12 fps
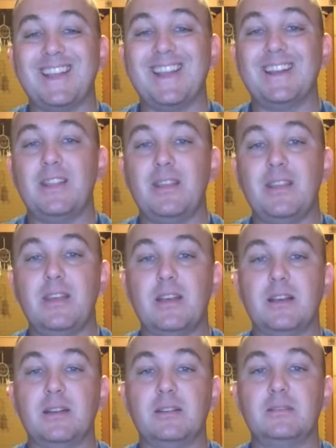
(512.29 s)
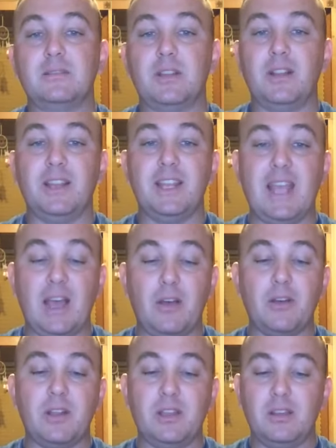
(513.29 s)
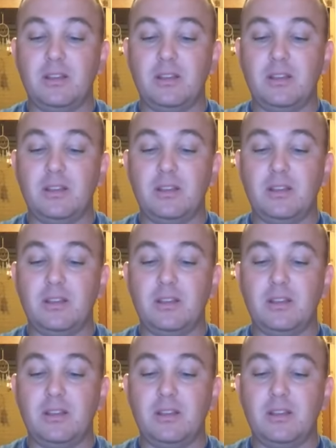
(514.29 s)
end of the legality,